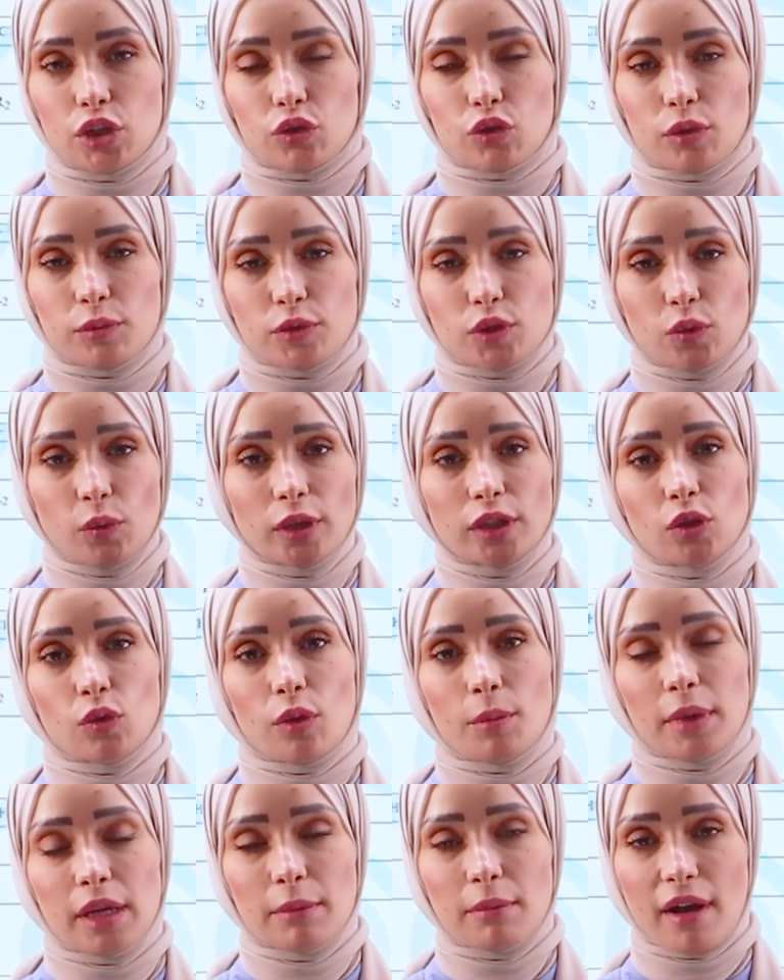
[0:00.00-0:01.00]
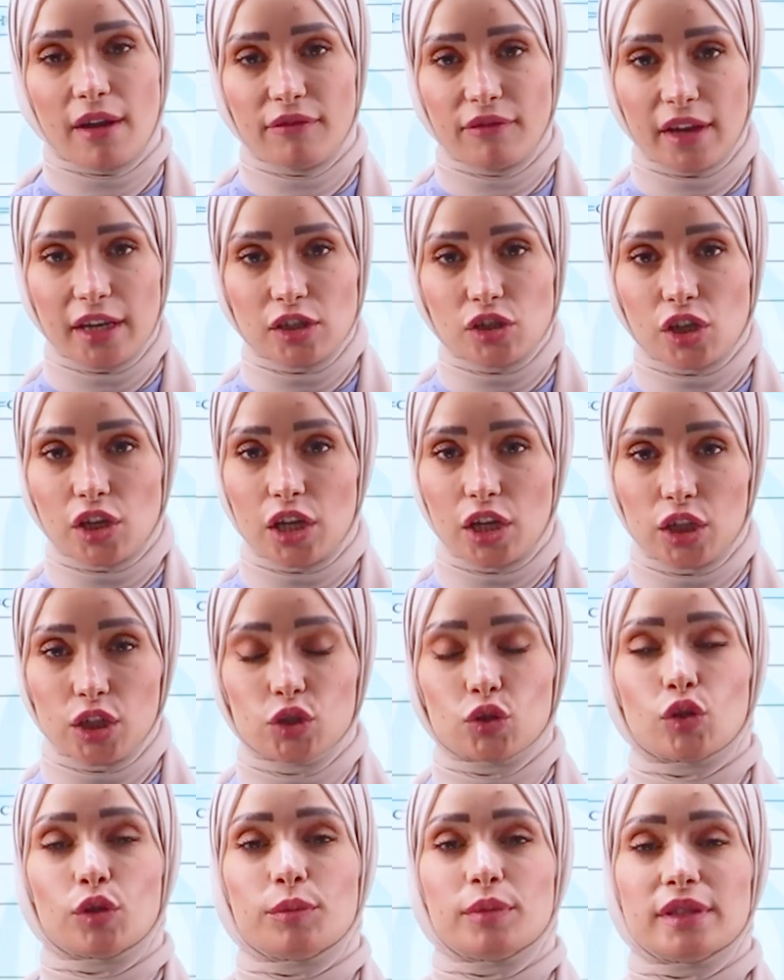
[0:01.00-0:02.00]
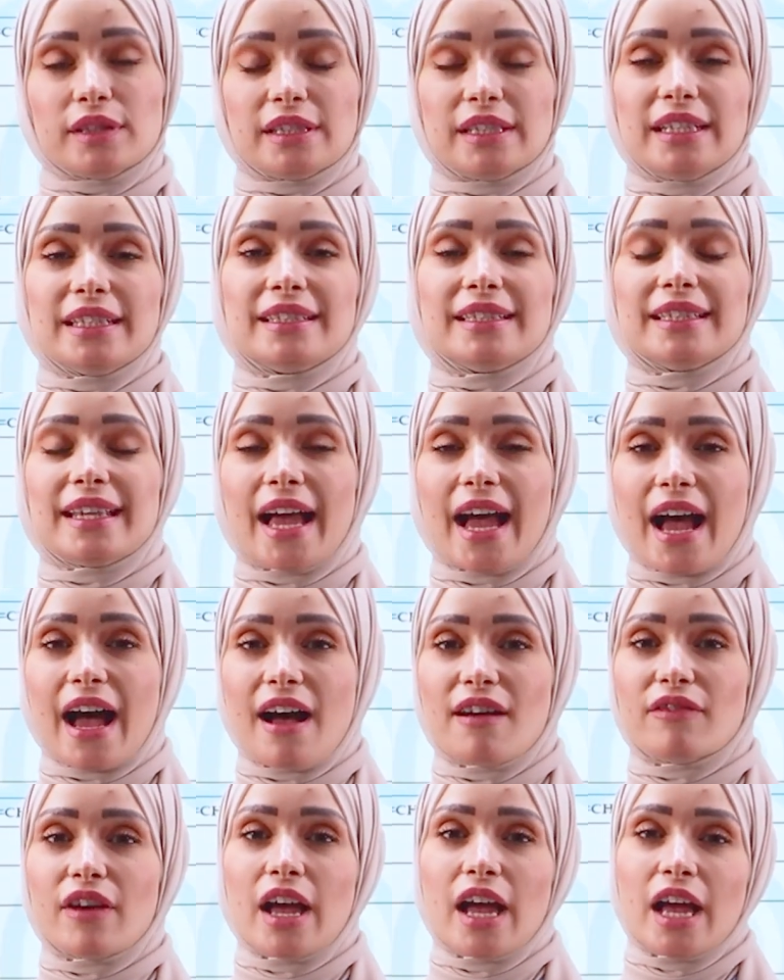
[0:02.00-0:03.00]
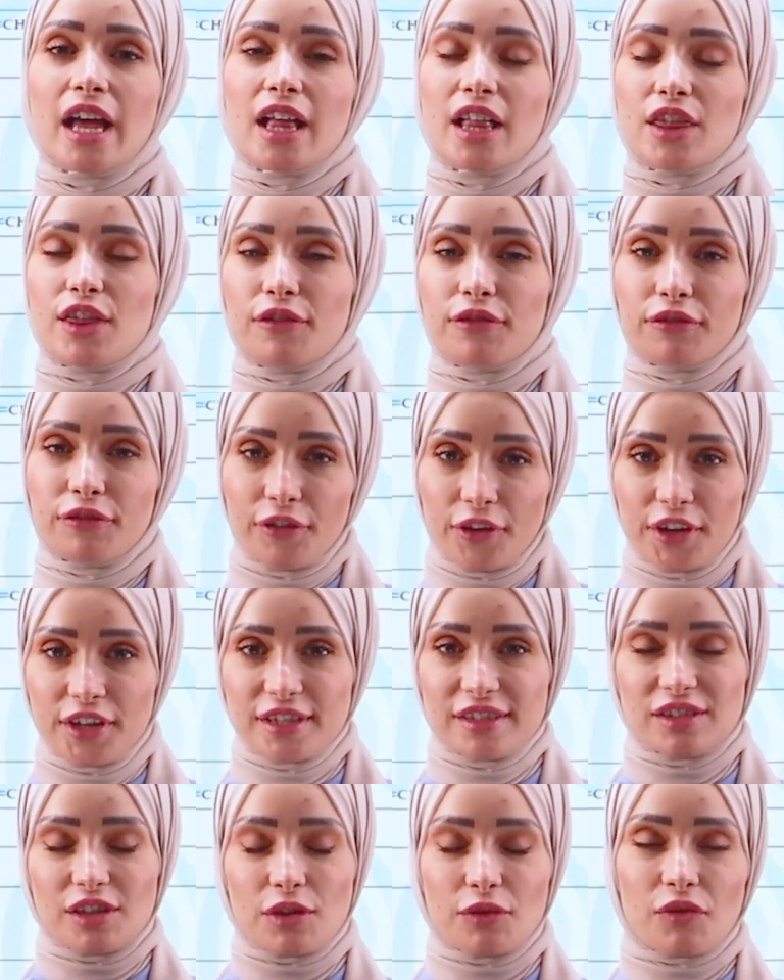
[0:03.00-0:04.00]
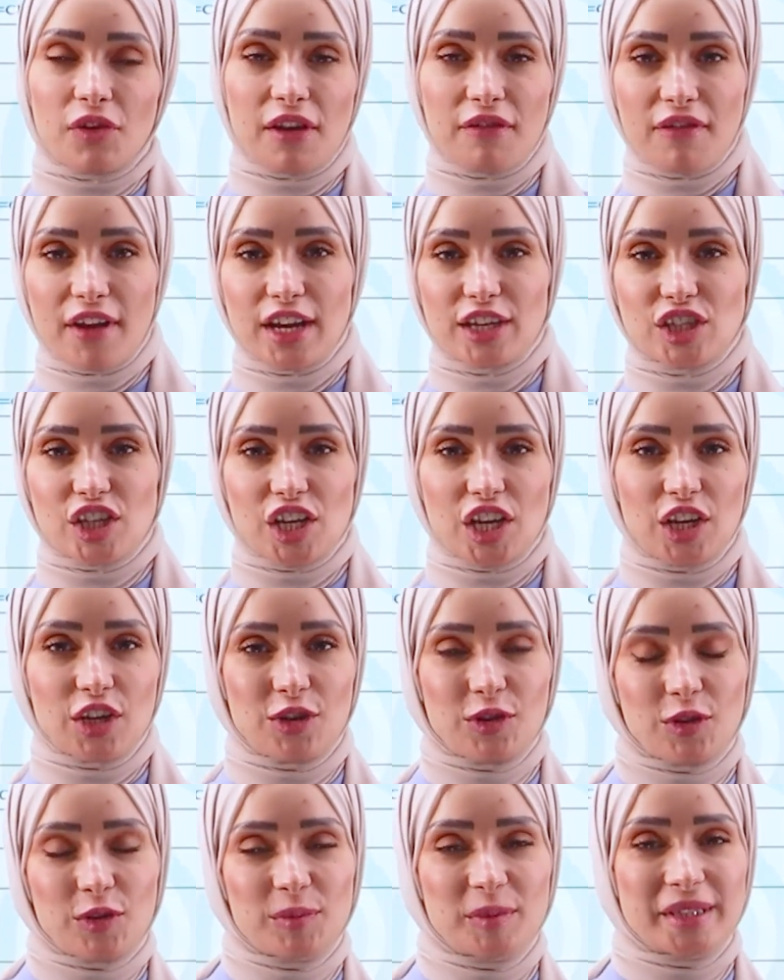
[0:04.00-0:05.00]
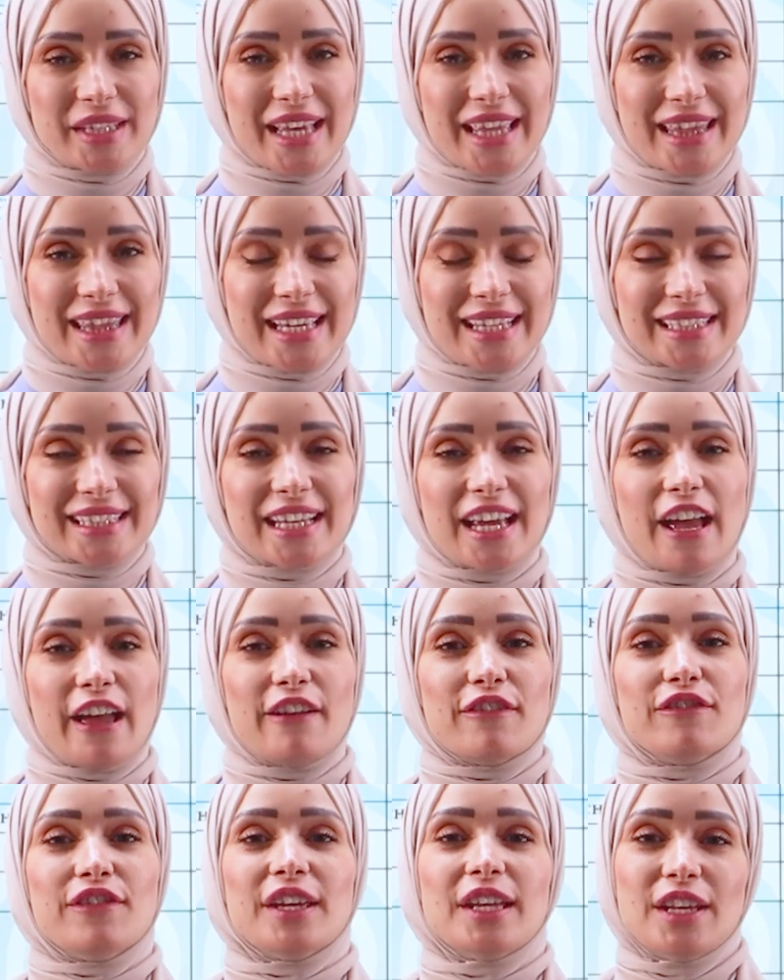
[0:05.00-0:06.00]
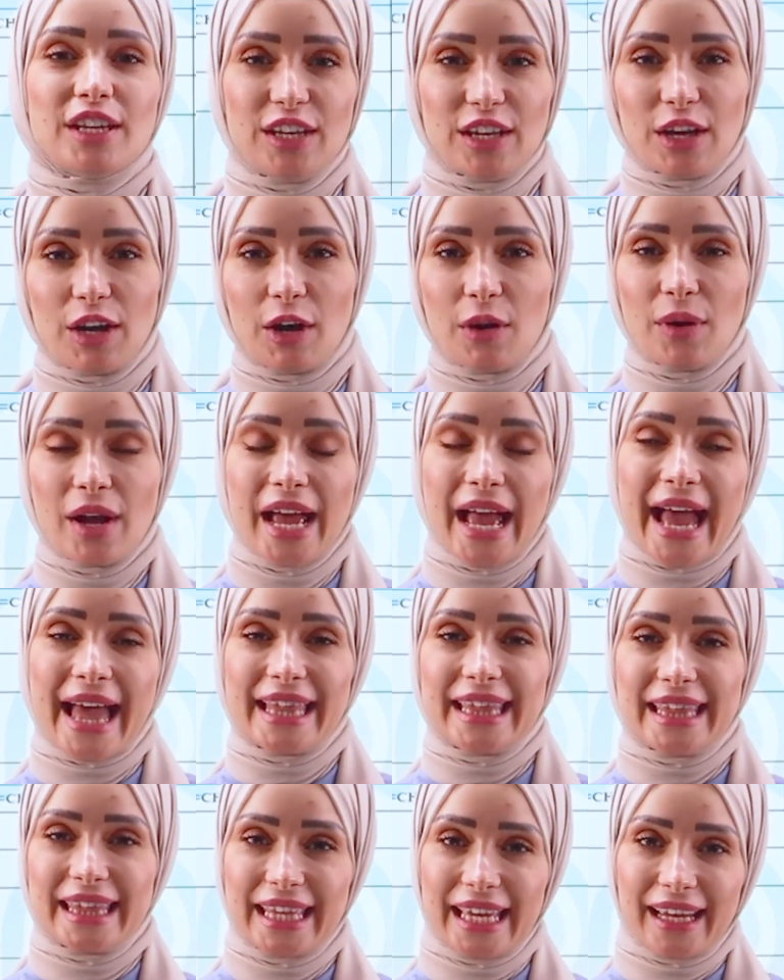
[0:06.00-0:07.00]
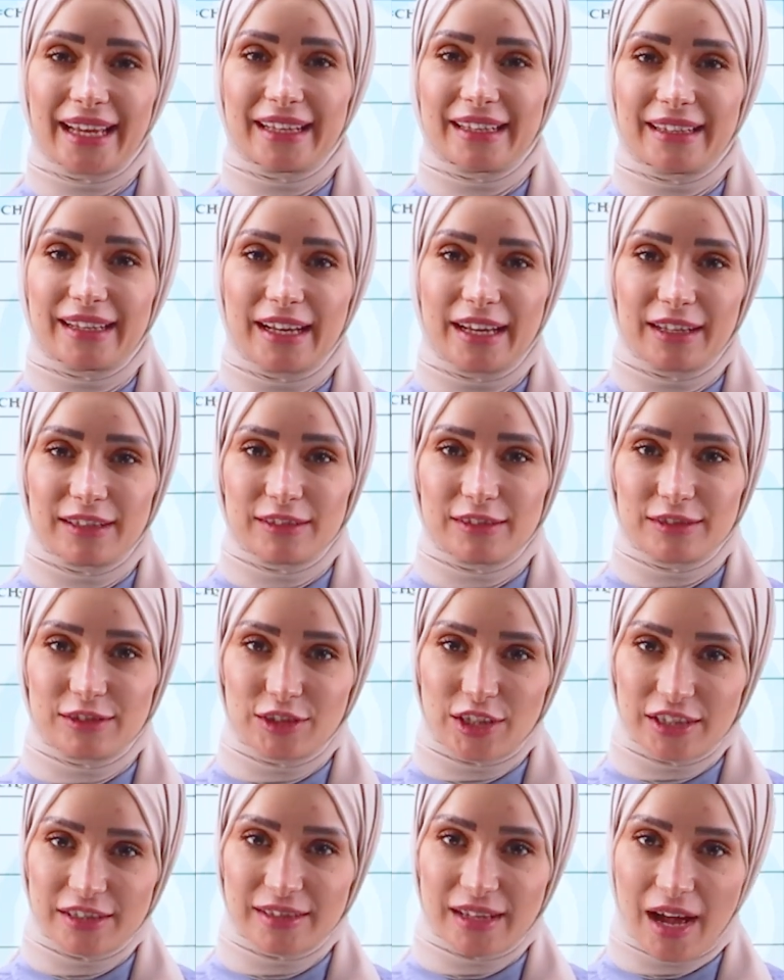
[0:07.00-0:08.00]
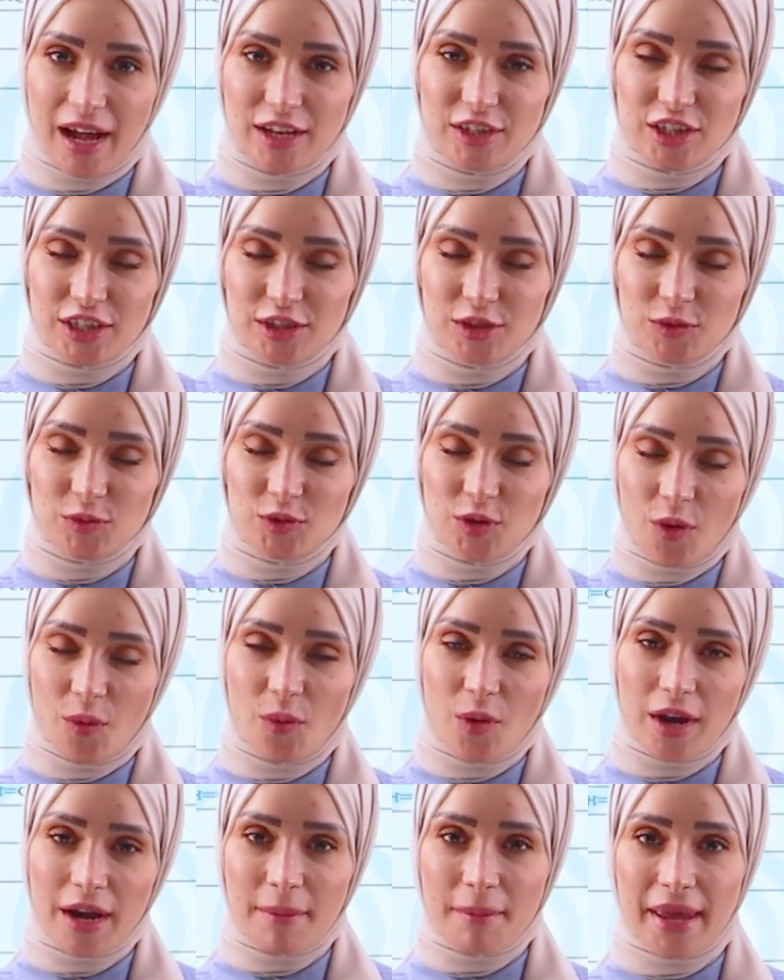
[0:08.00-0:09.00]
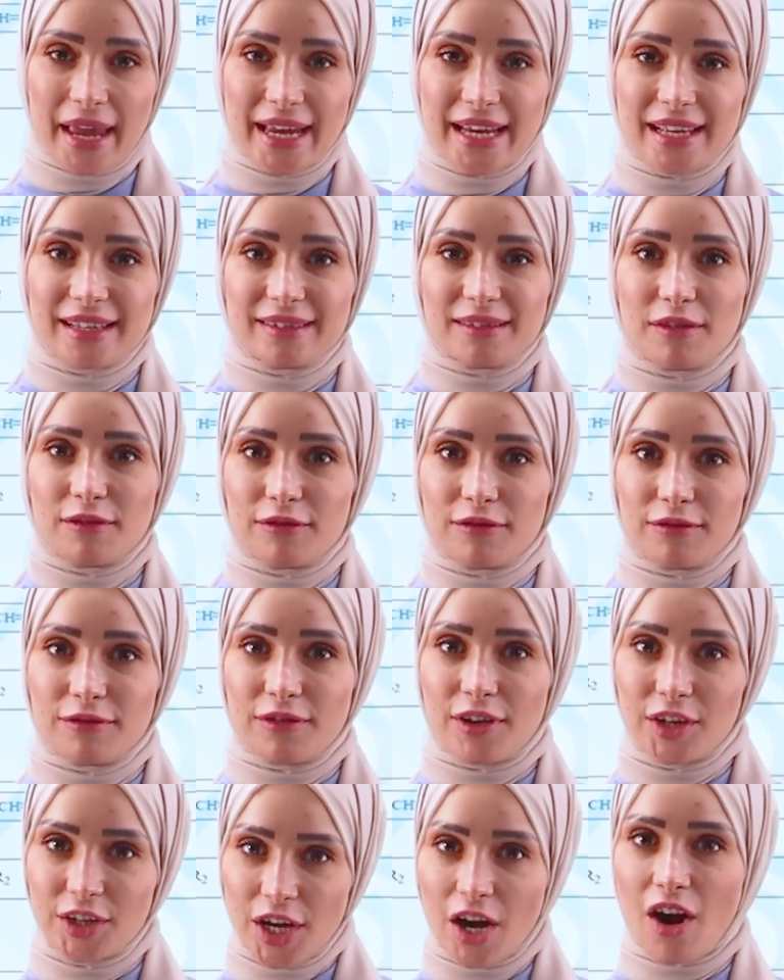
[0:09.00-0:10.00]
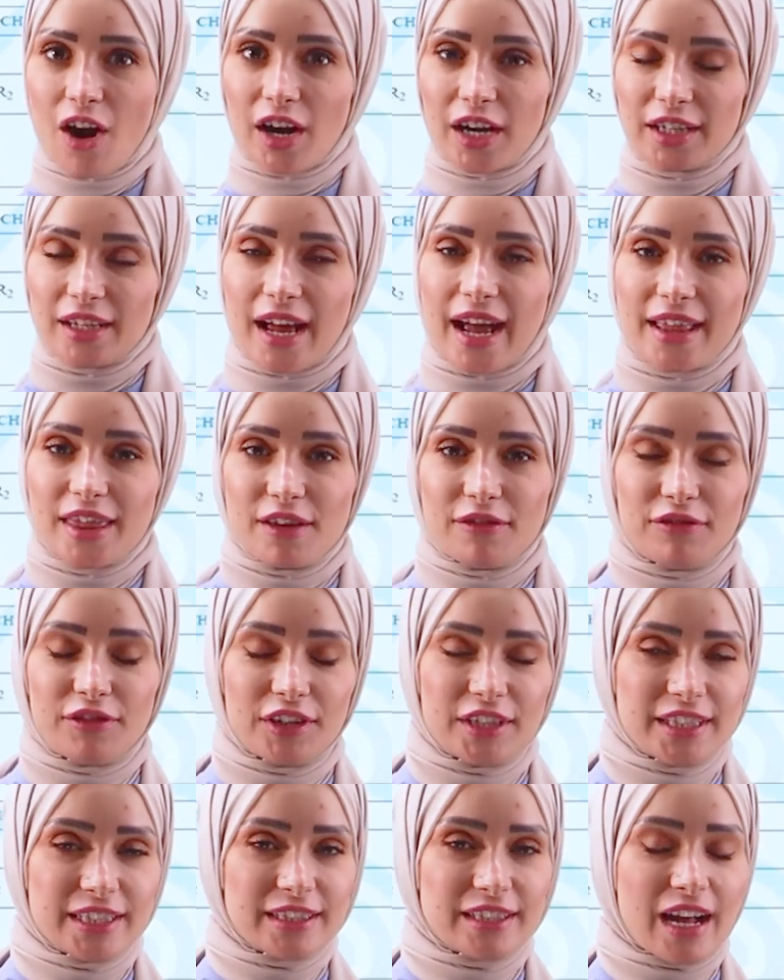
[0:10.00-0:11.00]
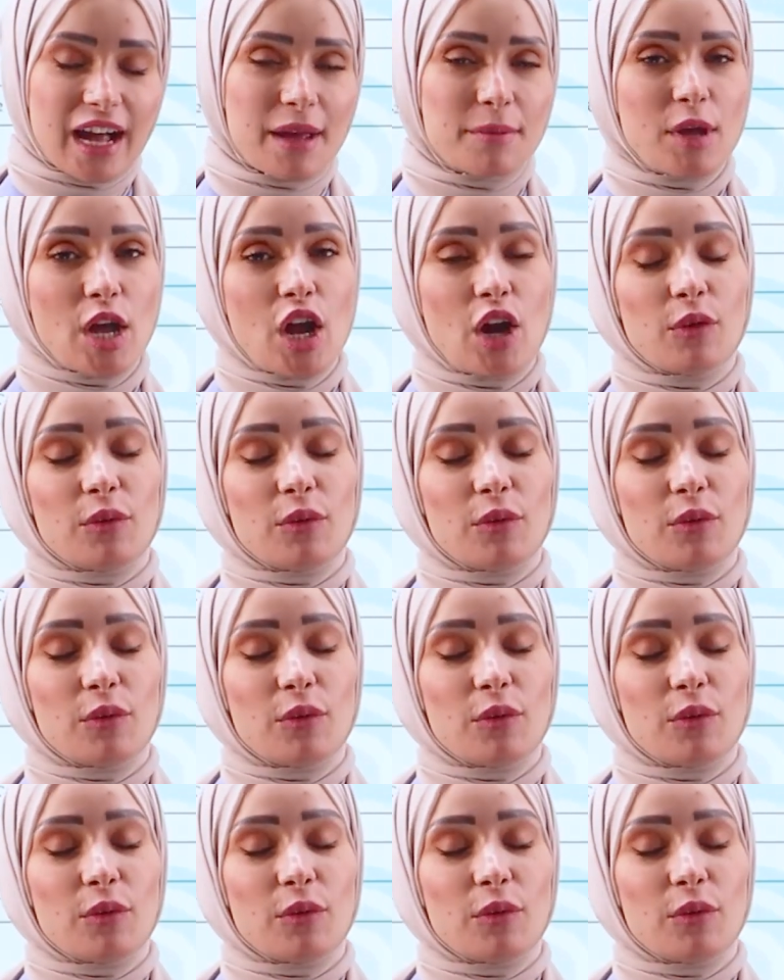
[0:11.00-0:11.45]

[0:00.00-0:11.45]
groups. So what do we mean by functional groups? Let's have the first three functional groups in this video, and then I just don't want to make it very hard at the first time.